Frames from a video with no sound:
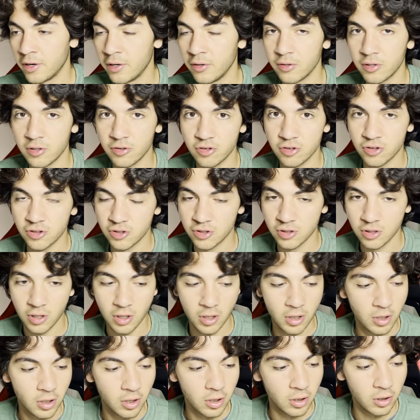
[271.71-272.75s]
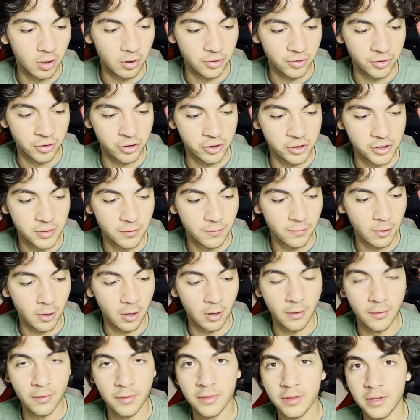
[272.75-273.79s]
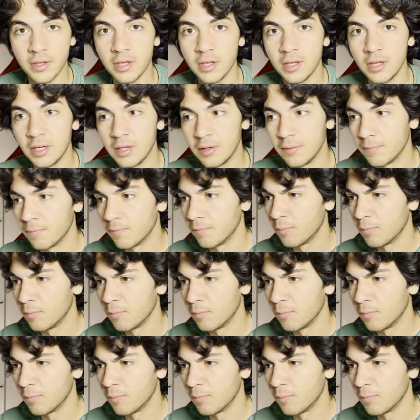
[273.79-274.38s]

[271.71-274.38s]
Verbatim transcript: You can just uh, search on the